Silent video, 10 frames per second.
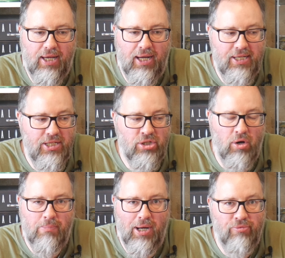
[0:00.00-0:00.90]
He'd
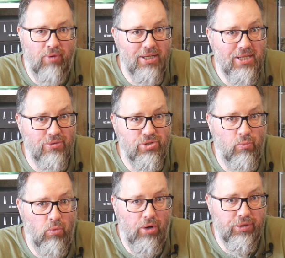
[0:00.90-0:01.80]
got mine right down to
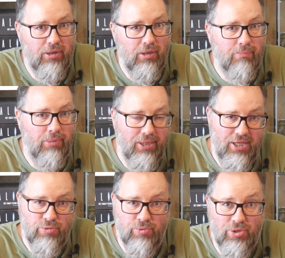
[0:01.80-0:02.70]
1, but
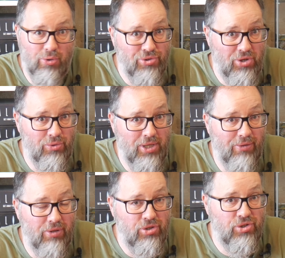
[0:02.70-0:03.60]
his was also
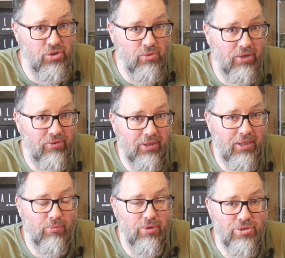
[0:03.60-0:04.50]
down on 2, I think
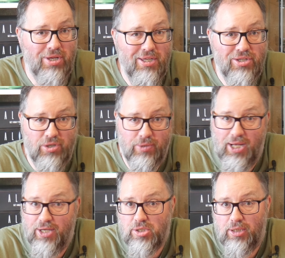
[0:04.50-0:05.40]
it was. So
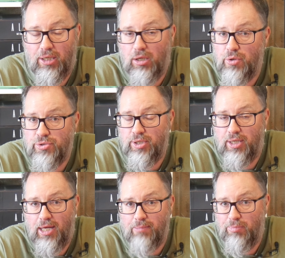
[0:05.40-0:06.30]
he actually lost the
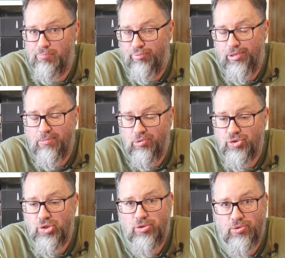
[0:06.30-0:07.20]
game pretty
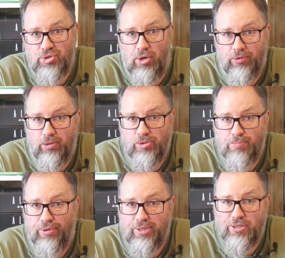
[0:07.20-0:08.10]
much just on those
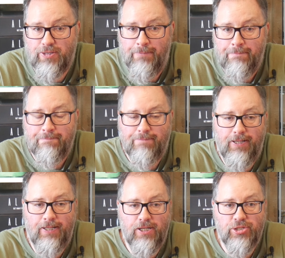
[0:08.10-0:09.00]
points.
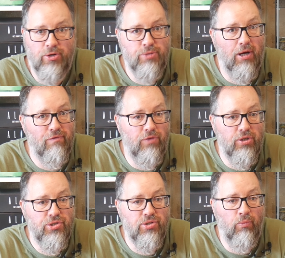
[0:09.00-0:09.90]
So it's my
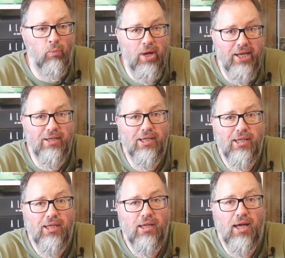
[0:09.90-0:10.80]
first win
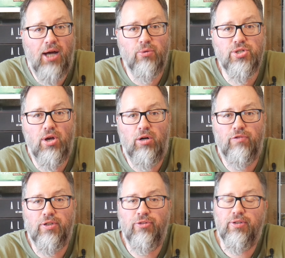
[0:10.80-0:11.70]
out
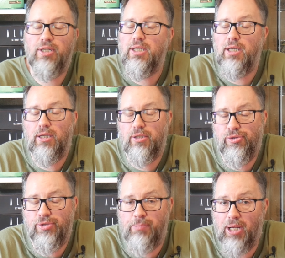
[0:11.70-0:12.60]
of the
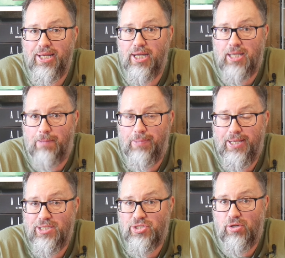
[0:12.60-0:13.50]
Malaya
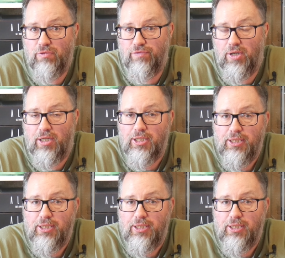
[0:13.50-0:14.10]
campaign so far.